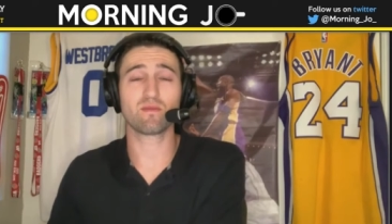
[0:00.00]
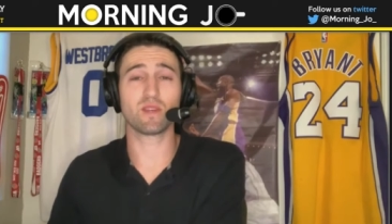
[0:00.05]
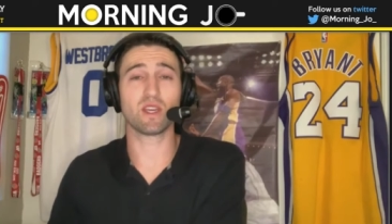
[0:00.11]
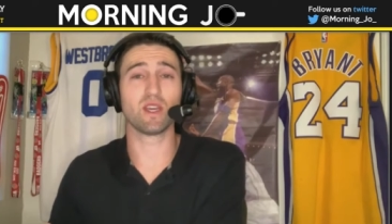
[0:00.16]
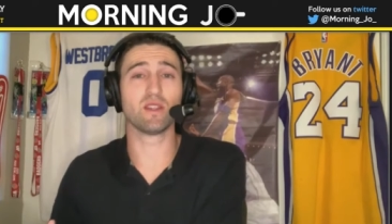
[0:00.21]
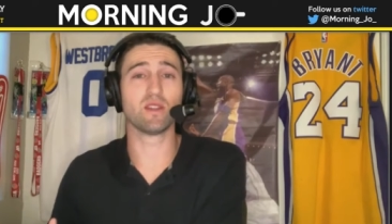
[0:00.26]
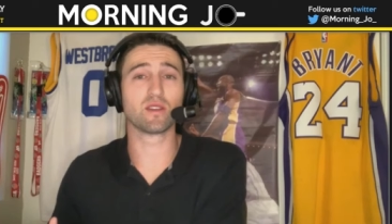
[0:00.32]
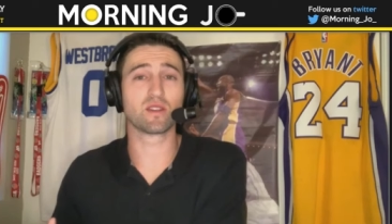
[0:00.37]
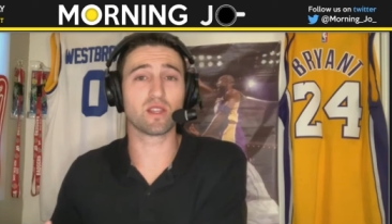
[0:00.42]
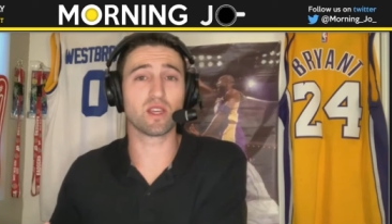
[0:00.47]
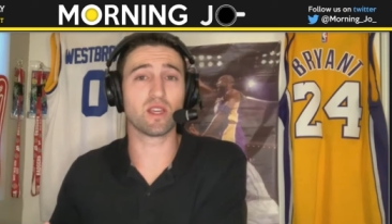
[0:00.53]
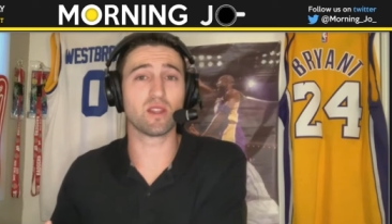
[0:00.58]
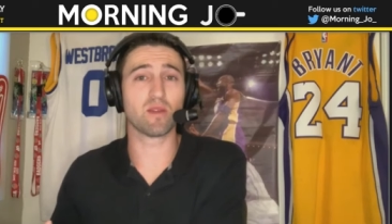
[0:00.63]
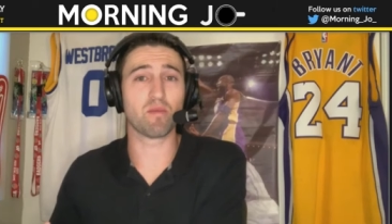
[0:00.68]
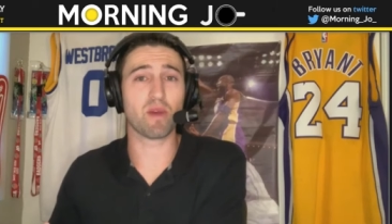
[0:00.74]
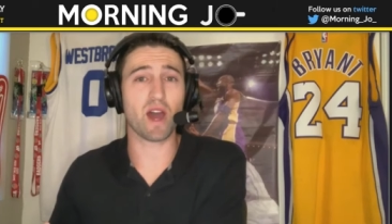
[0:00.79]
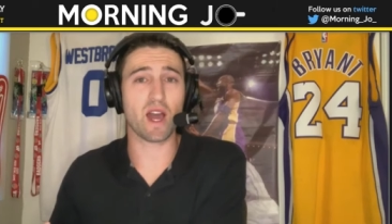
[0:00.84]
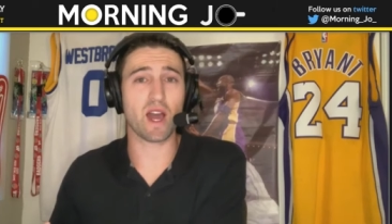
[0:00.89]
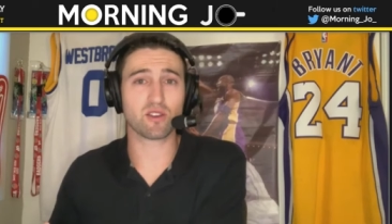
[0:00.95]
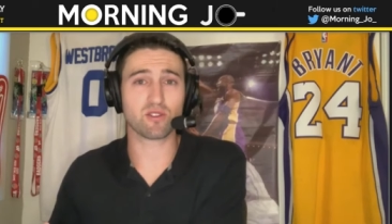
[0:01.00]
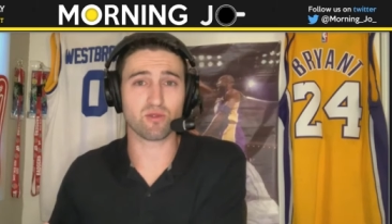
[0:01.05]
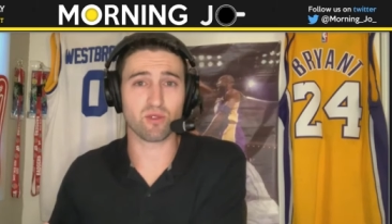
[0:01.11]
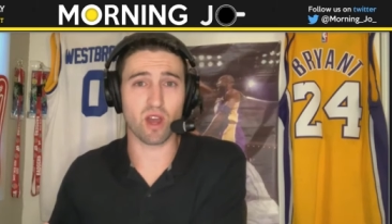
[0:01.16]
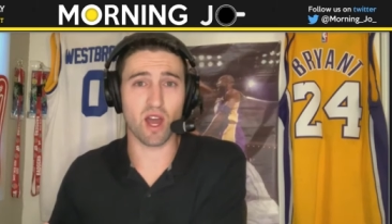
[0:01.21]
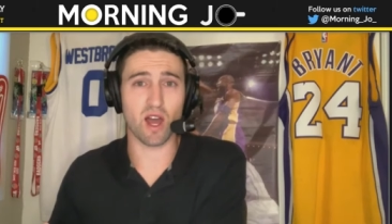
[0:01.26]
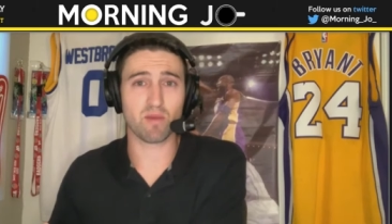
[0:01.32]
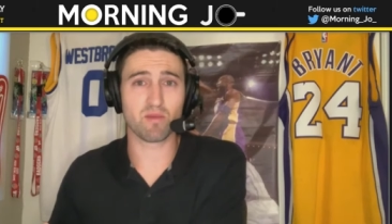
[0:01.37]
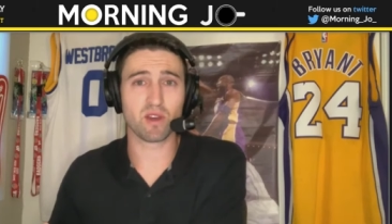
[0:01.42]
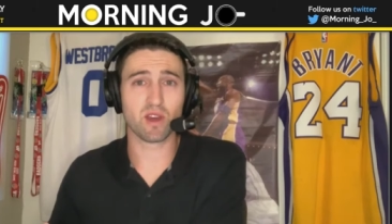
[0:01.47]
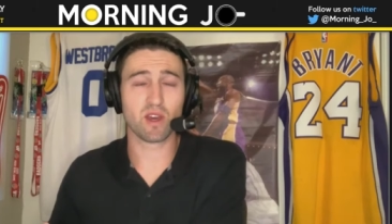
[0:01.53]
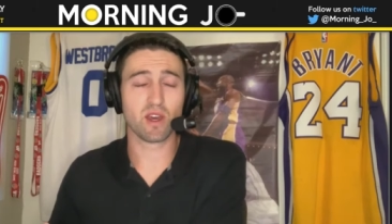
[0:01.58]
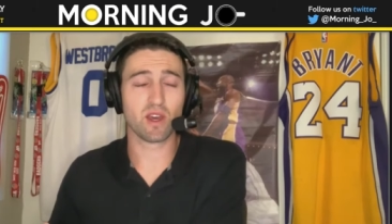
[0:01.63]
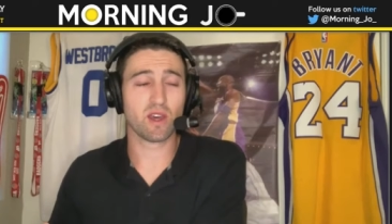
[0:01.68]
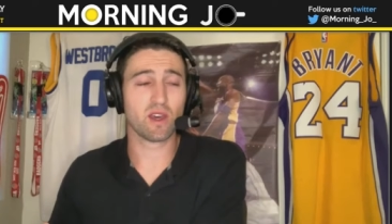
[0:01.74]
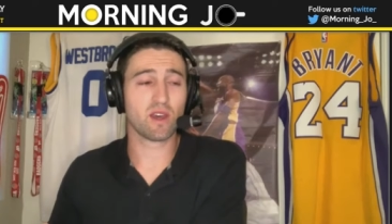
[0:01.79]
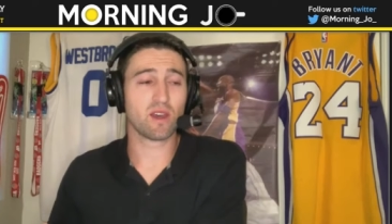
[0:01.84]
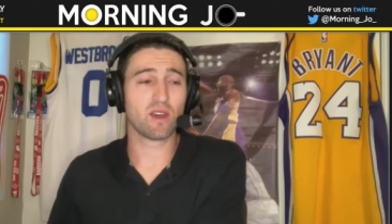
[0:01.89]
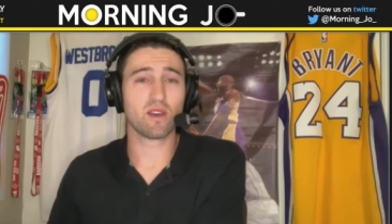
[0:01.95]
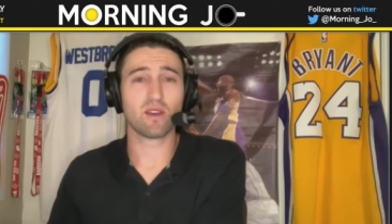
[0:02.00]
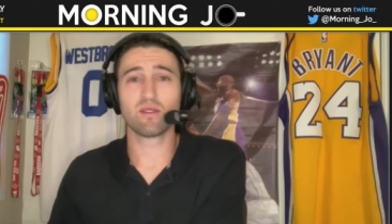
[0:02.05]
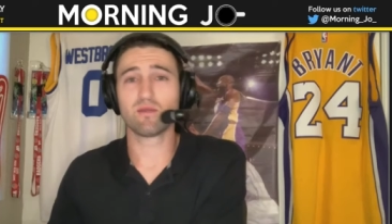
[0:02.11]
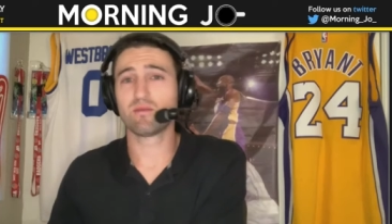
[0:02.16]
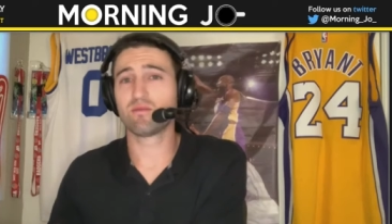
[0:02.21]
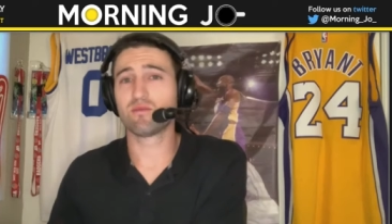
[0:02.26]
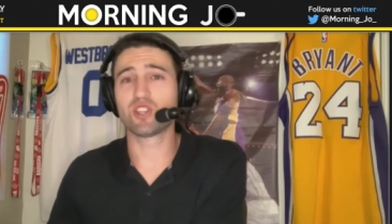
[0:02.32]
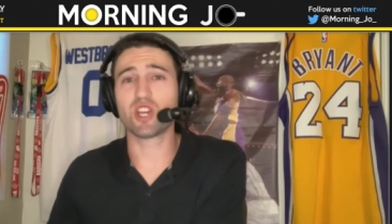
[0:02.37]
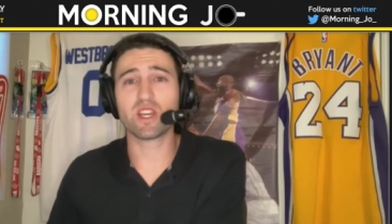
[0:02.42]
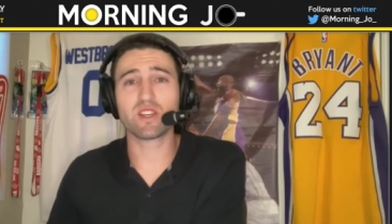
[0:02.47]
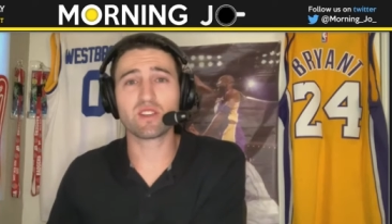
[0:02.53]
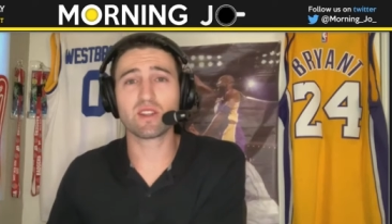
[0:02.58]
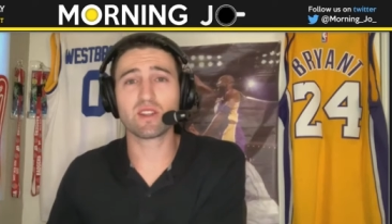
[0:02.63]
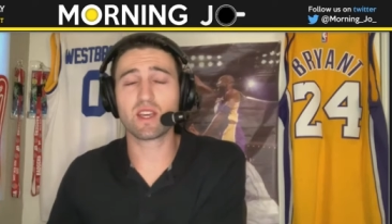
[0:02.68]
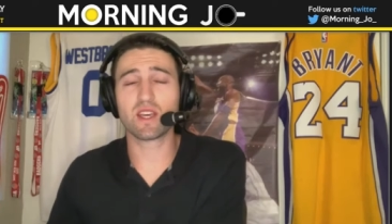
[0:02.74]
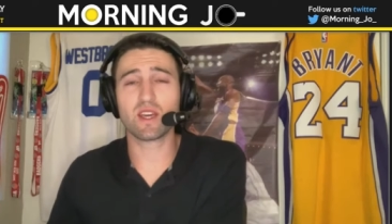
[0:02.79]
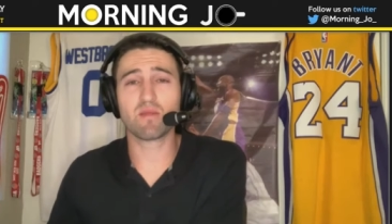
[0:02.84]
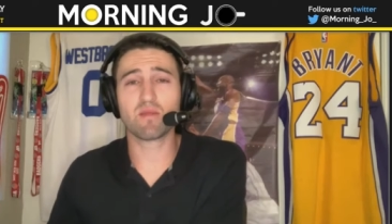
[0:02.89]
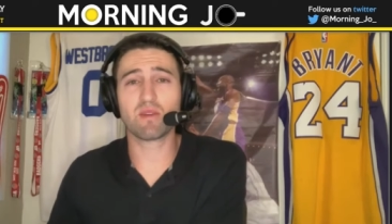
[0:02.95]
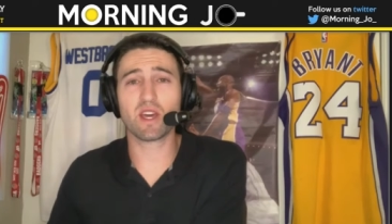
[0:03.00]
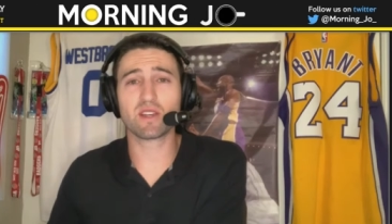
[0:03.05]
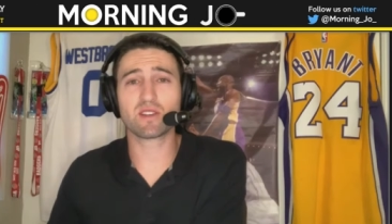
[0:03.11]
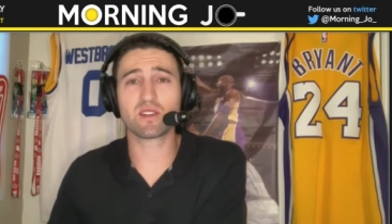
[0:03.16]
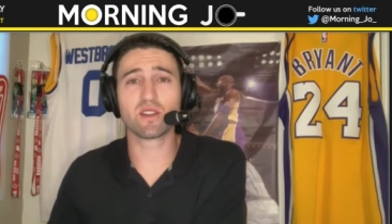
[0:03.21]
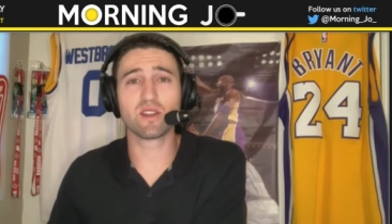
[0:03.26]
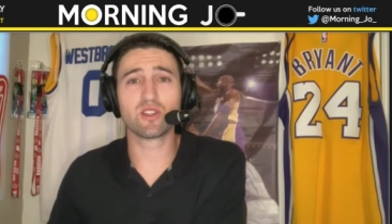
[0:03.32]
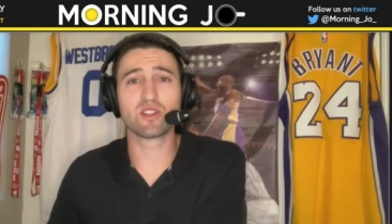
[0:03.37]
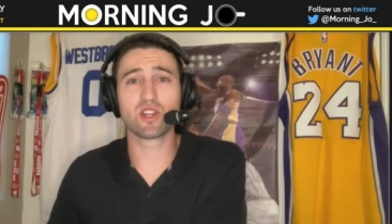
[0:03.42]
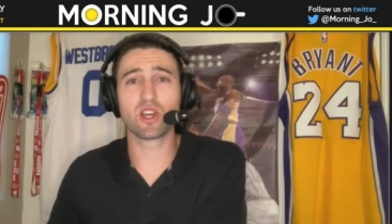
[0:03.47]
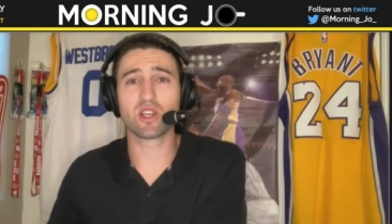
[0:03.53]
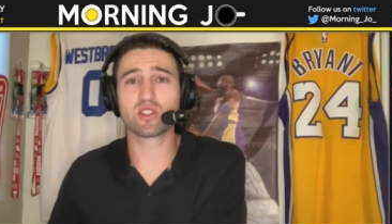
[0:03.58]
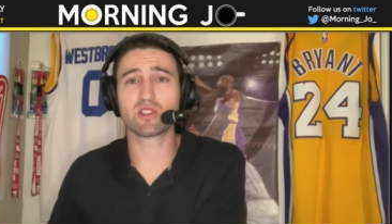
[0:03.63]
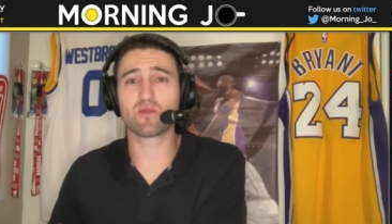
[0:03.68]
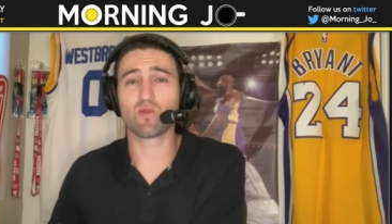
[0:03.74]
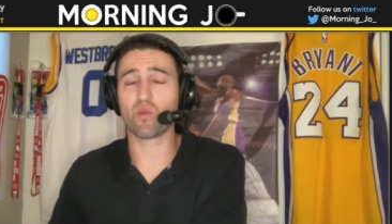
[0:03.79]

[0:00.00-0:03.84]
in the backdrop, Jason Kidd basically just